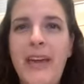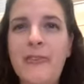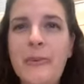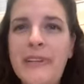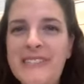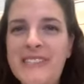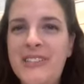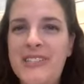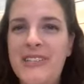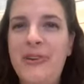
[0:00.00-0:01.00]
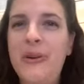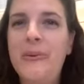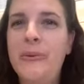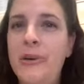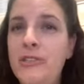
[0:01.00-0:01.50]
Everybody's a little different.
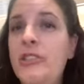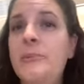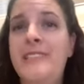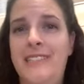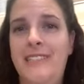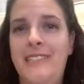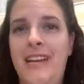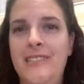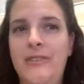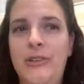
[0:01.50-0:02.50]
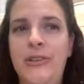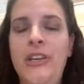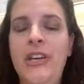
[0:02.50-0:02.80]
We want you to be successful,